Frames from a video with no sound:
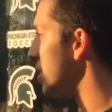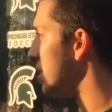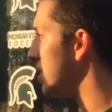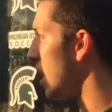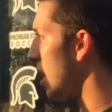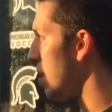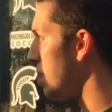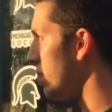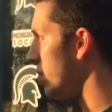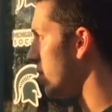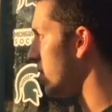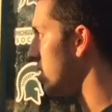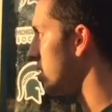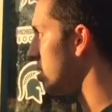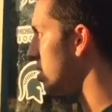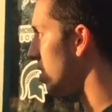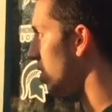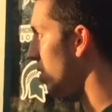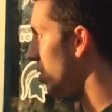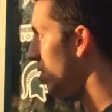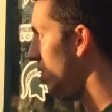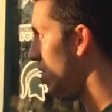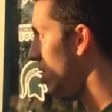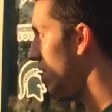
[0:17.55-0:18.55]
me to tap it in.
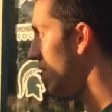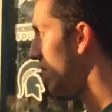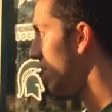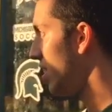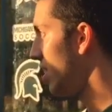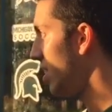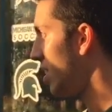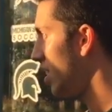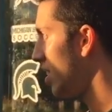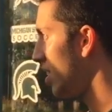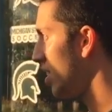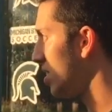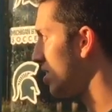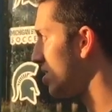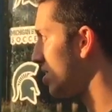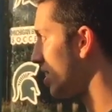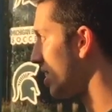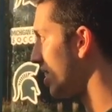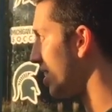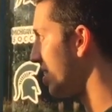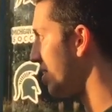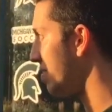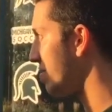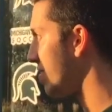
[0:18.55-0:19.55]
So same
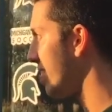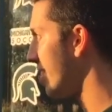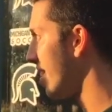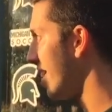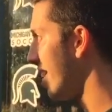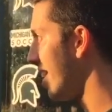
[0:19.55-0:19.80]
question. As,